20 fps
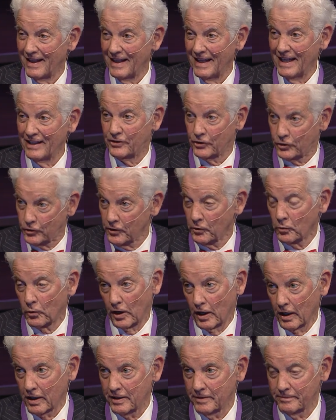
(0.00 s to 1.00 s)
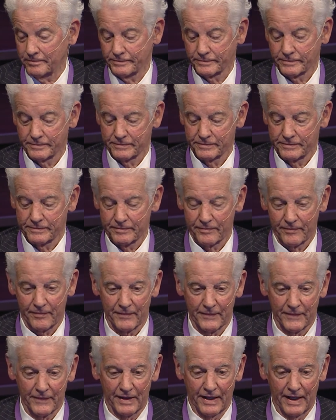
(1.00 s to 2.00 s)
It's good work,
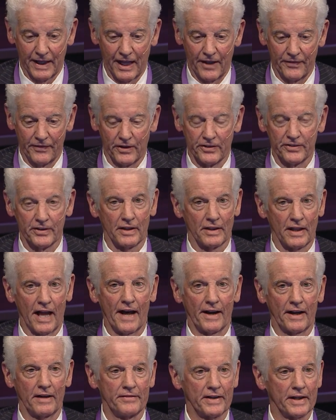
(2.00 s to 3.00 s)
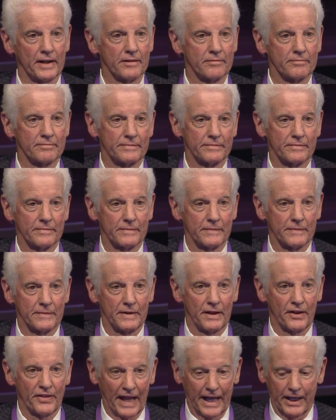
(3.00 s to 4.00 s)
and there's a lot of it.
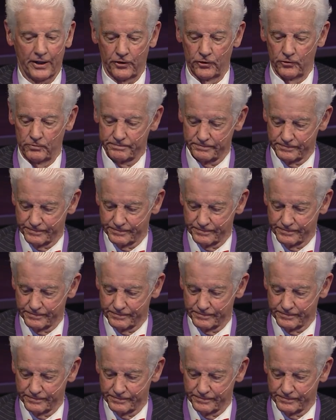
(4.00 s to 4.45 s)
Thank you.